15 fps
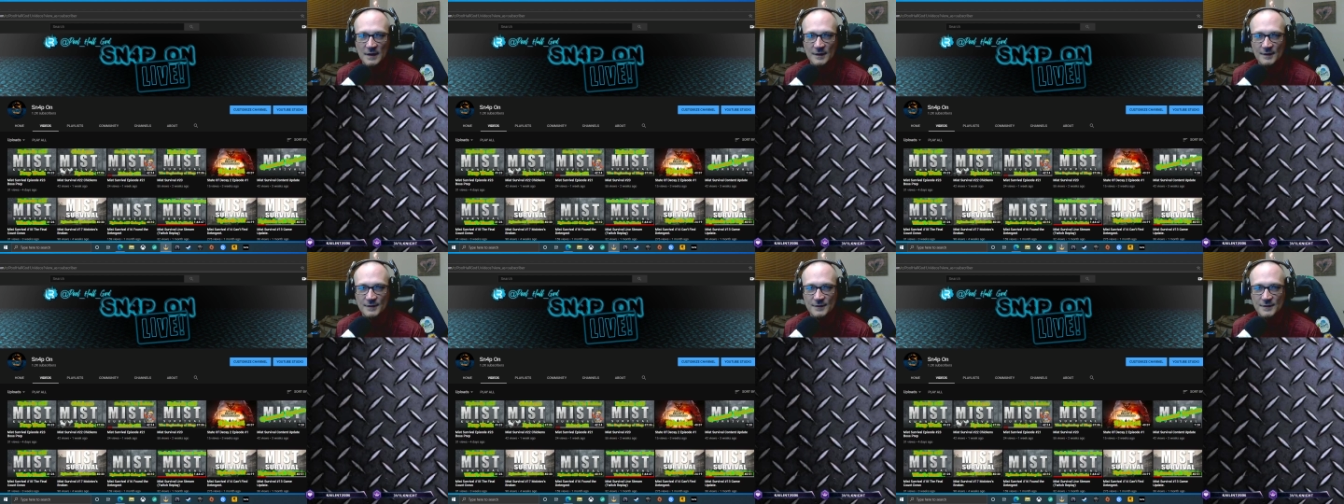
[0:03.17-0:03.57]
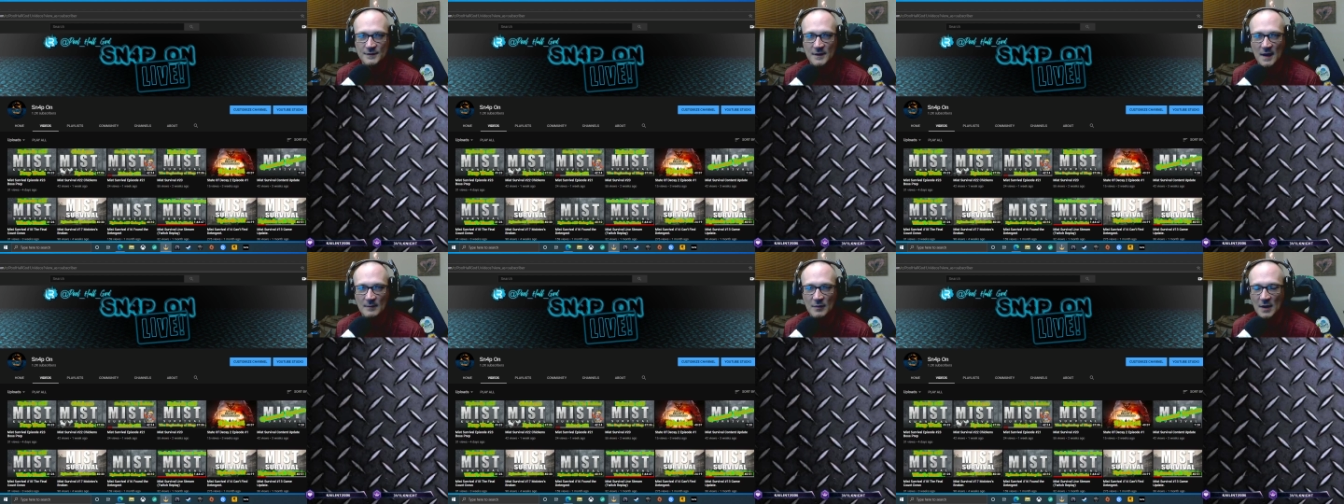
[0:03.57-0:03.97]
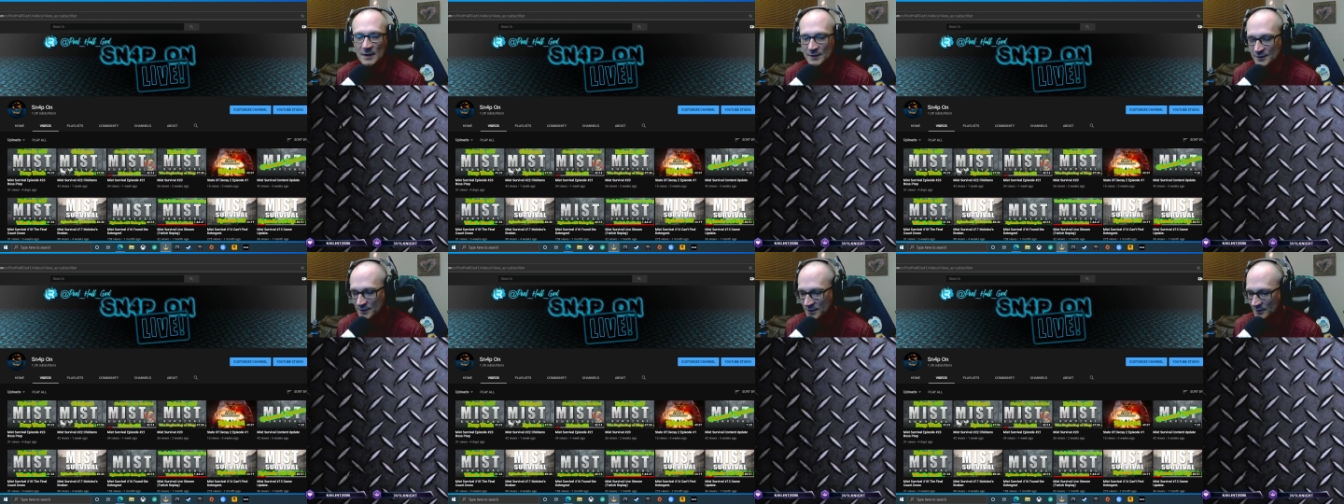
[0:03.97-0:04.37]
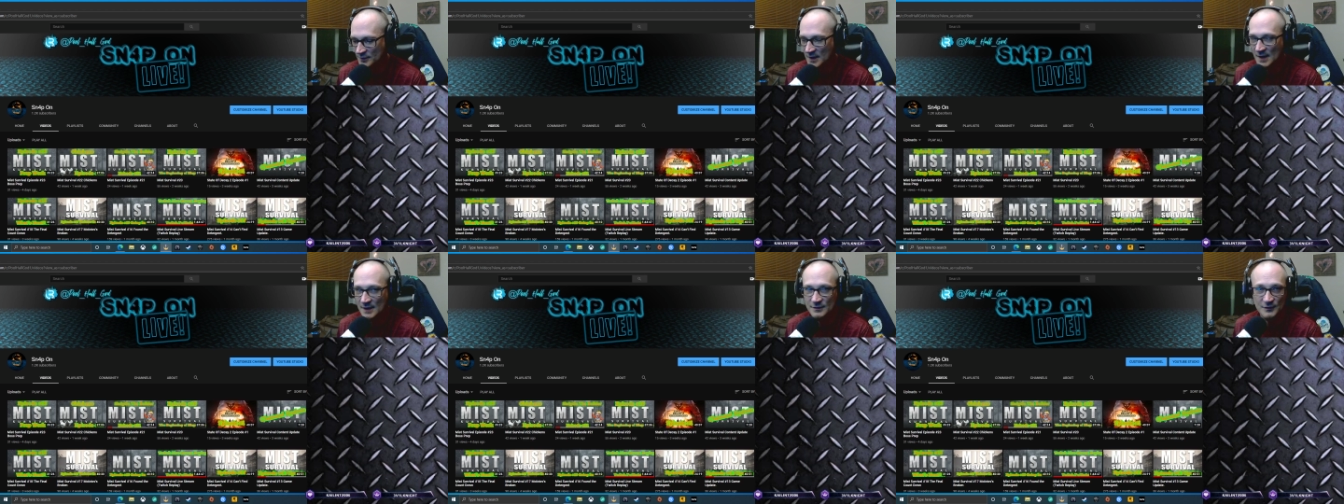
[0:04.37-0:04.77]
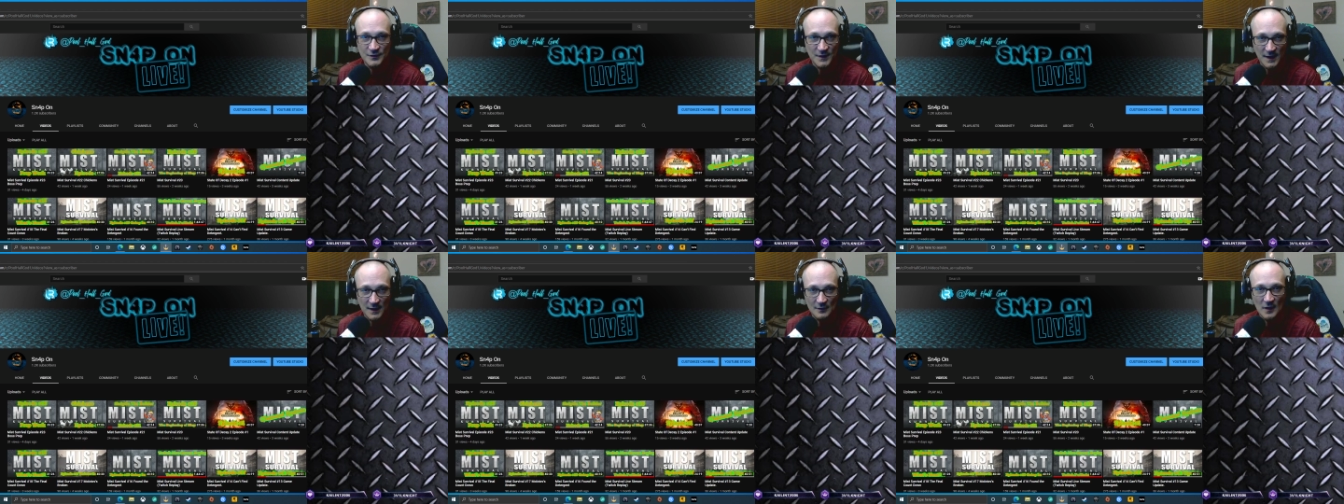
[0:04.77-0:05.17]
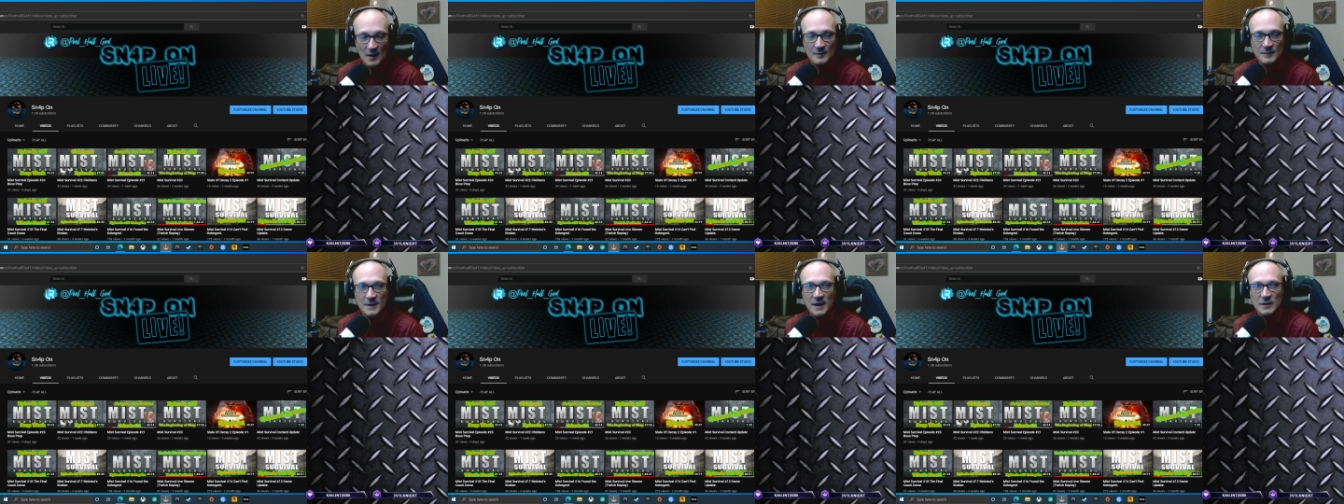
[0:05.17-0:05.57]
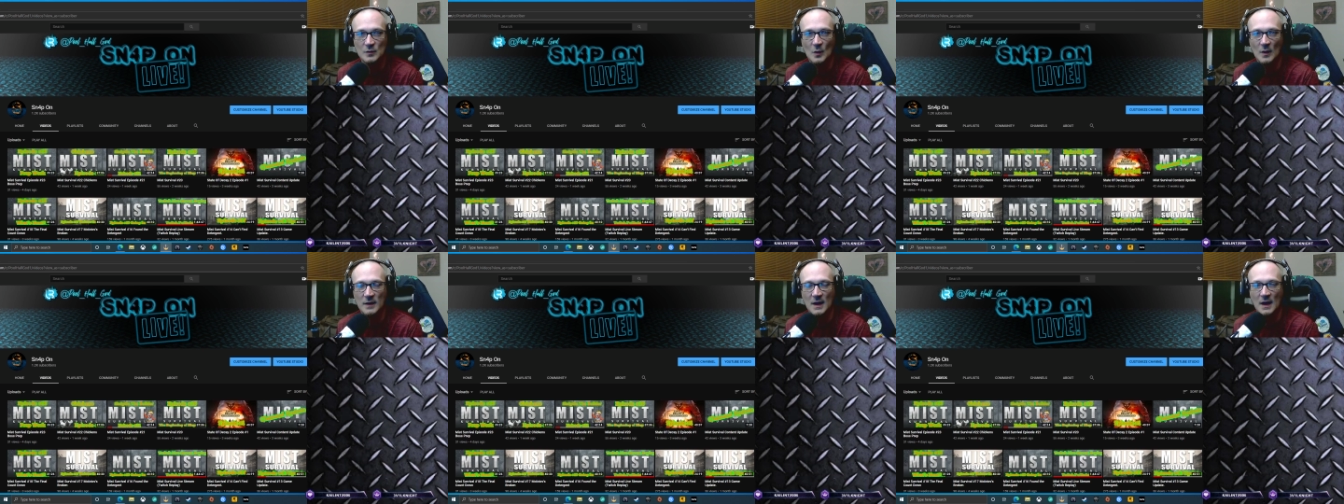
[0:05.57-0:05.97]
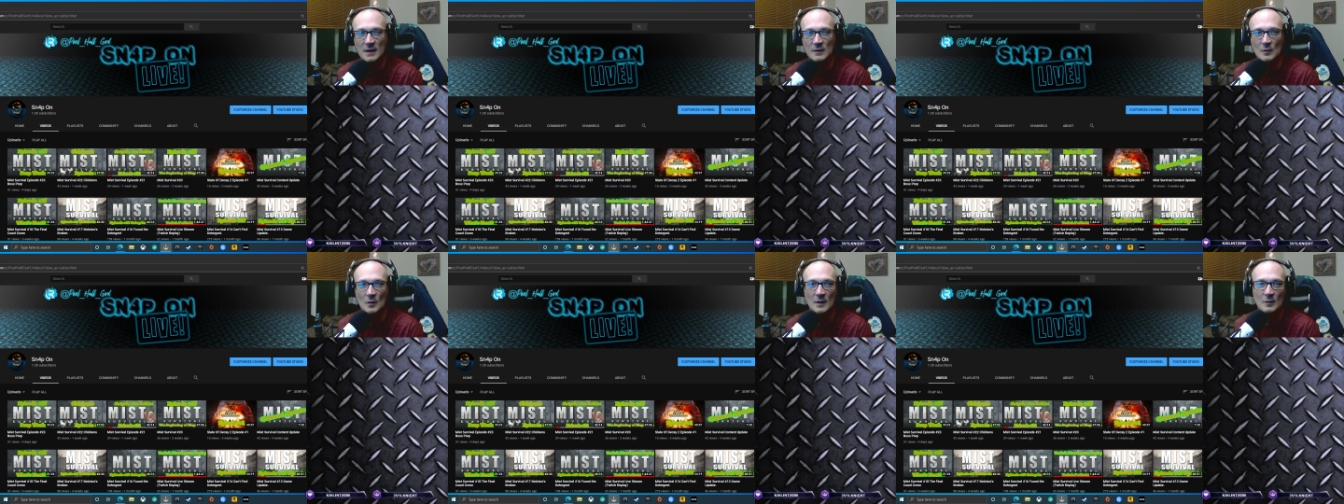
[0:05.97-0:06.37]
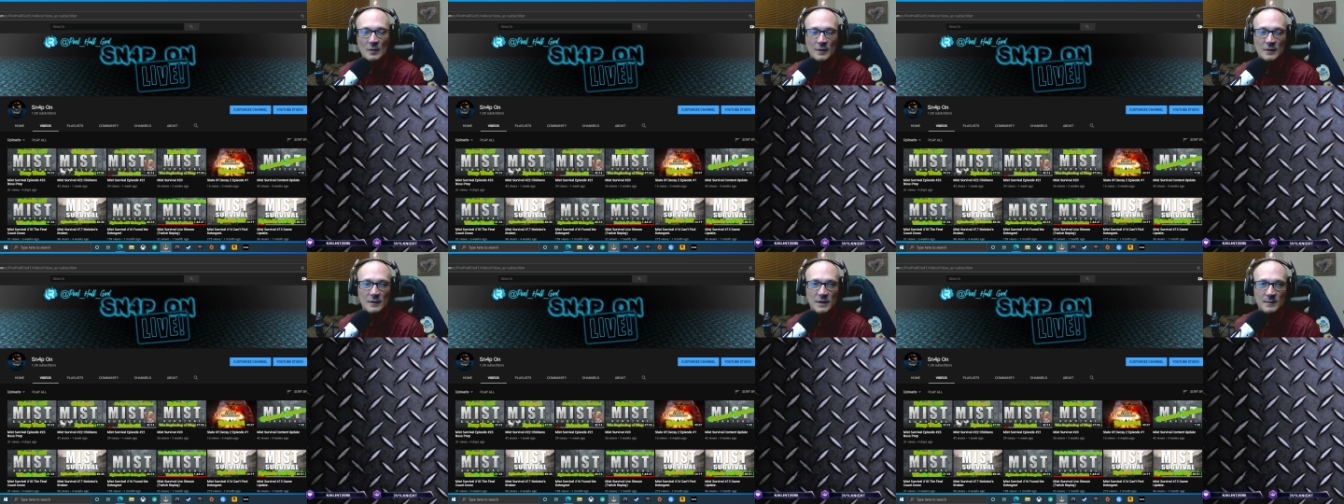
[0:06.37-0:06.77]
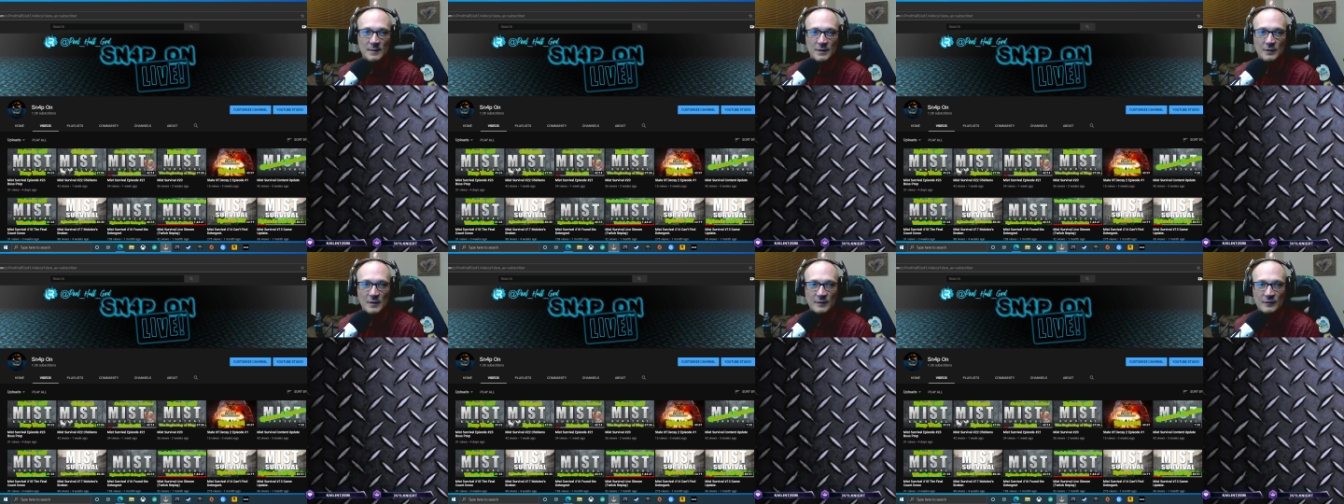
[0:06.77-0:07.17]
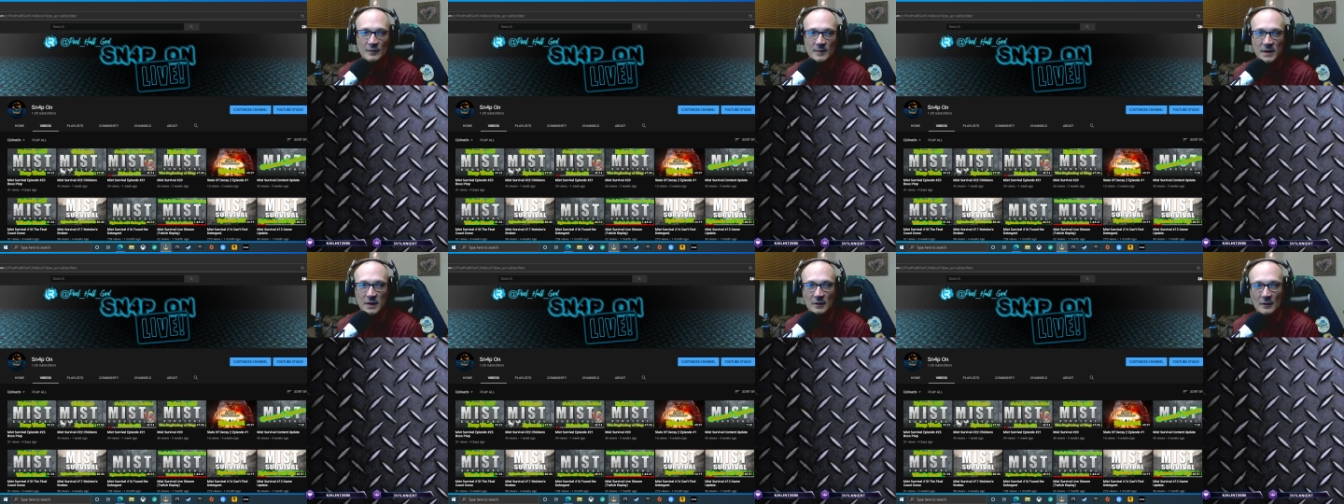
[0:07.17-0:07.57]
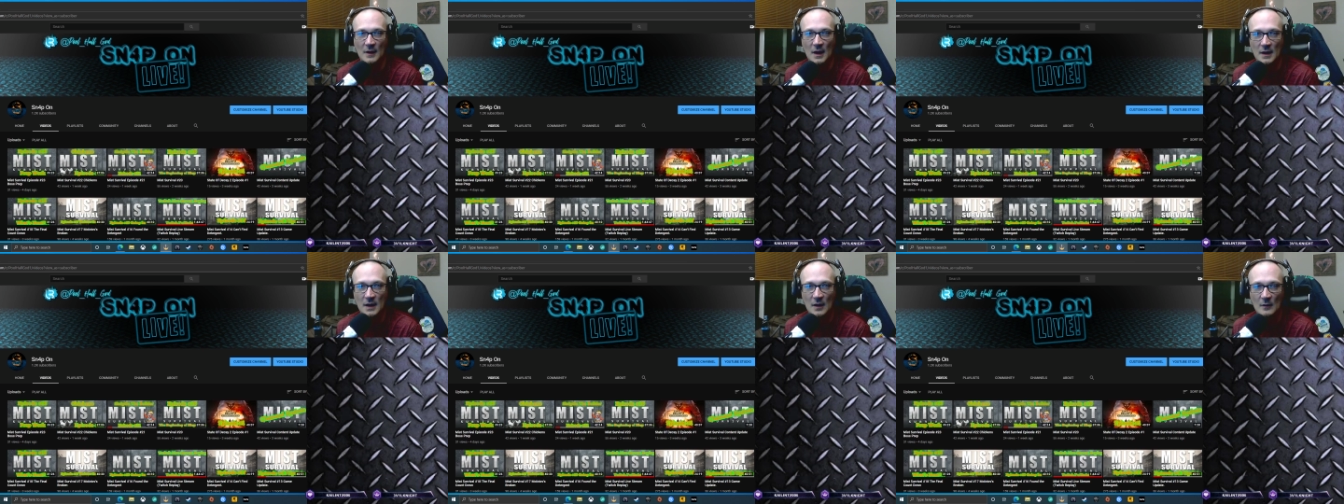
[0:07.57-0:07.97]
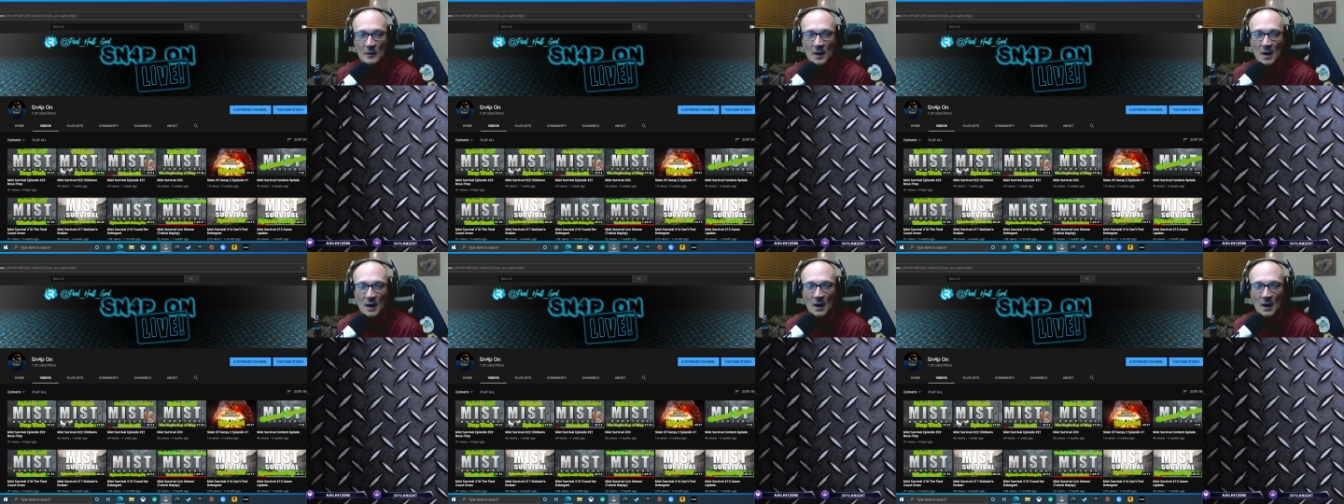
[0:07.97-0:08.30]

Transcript: This is Snap On, just to give you guys a channel update and whatnot, and what we're going to be doing from here on out.